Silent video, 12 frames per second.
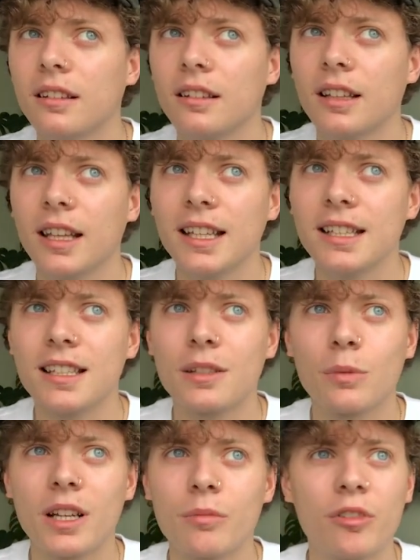The
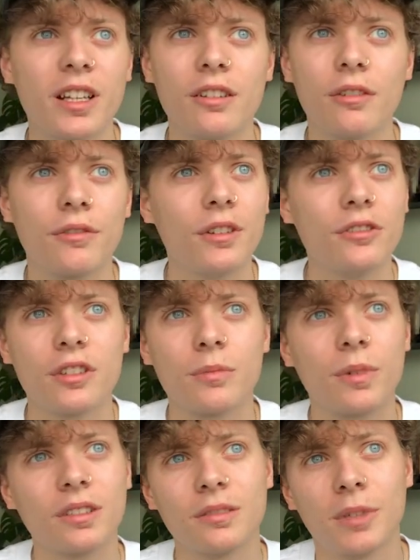easiest way to predict your future is
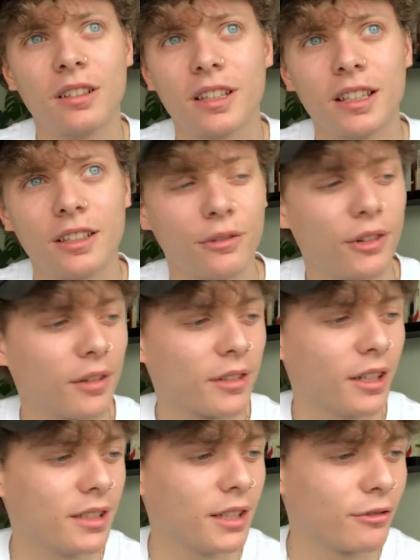by looking at your 5
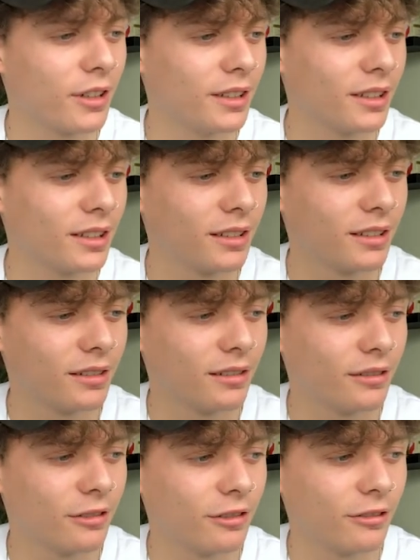closest friends,
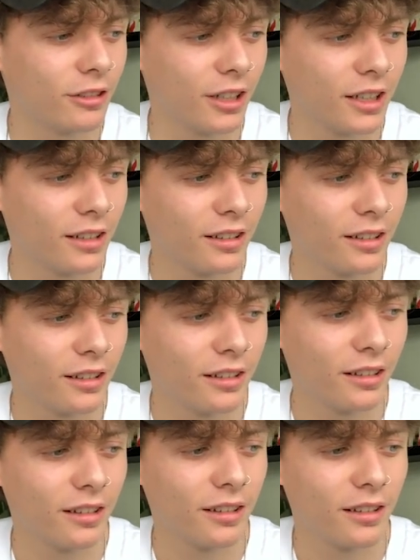right?
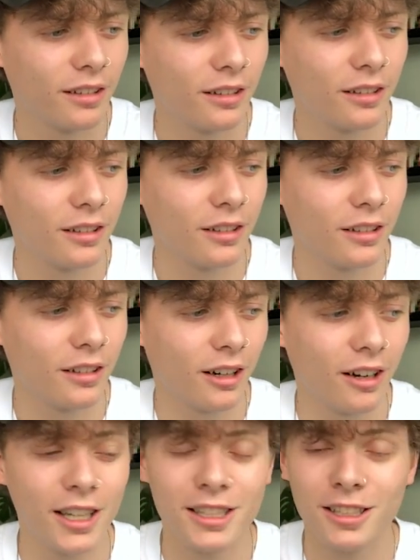
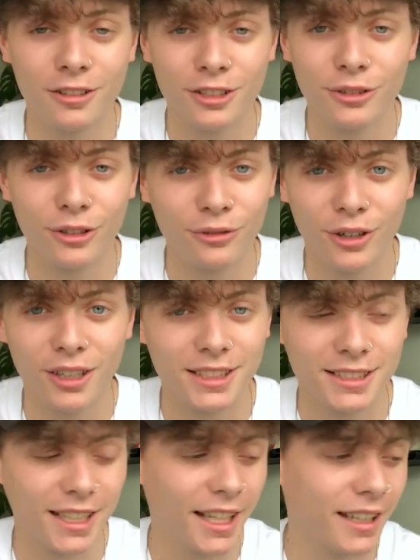I'd go so far
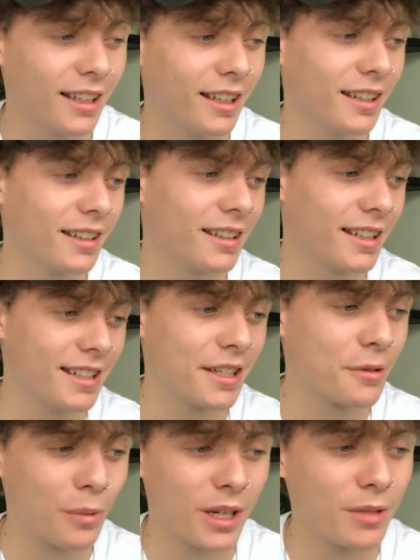to say that the
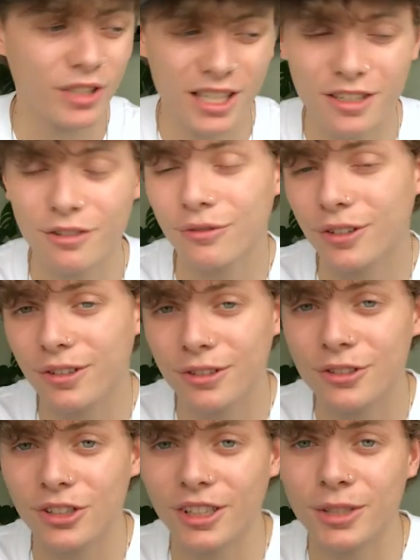easiest way to predict your
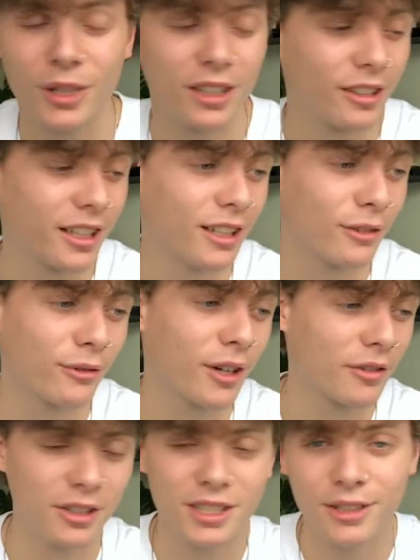future is by looking at the
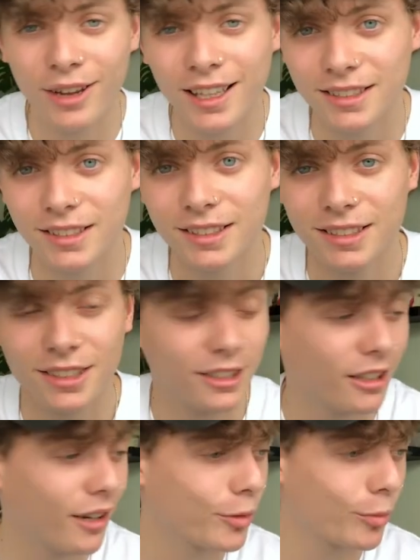5 closest factors. You
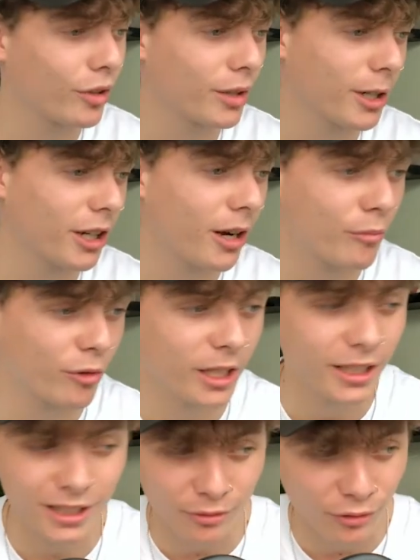know, I've spoken about
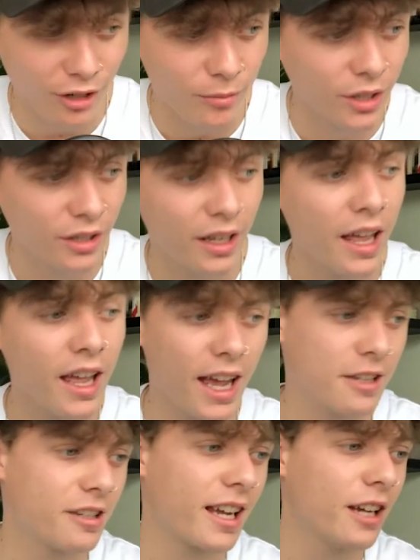upbringing, environment,
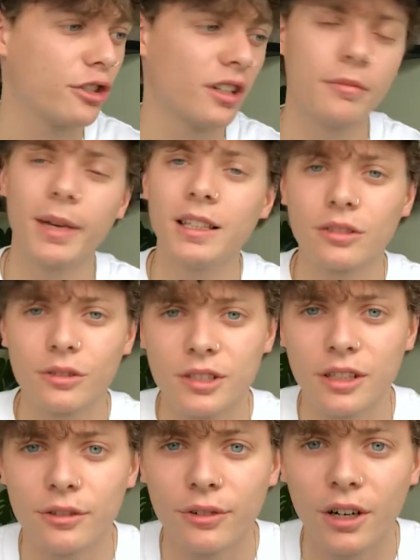education, and mentors
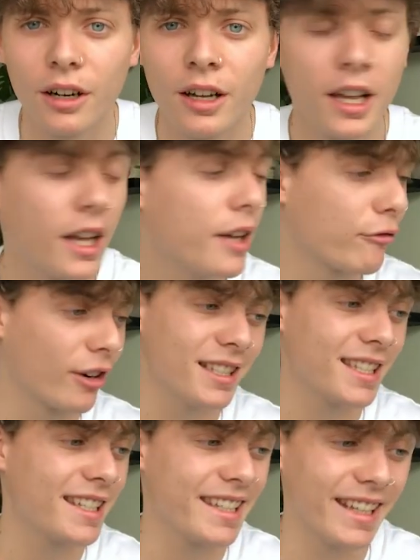so far.
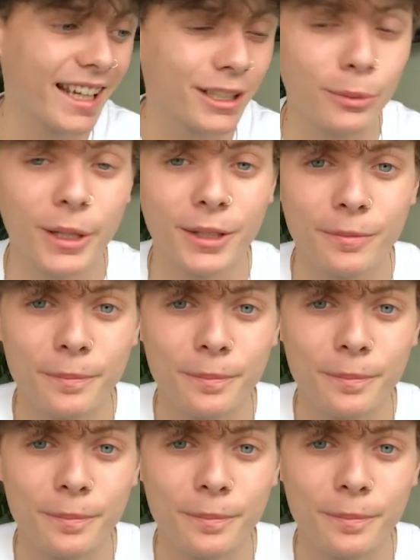Friends is the next one.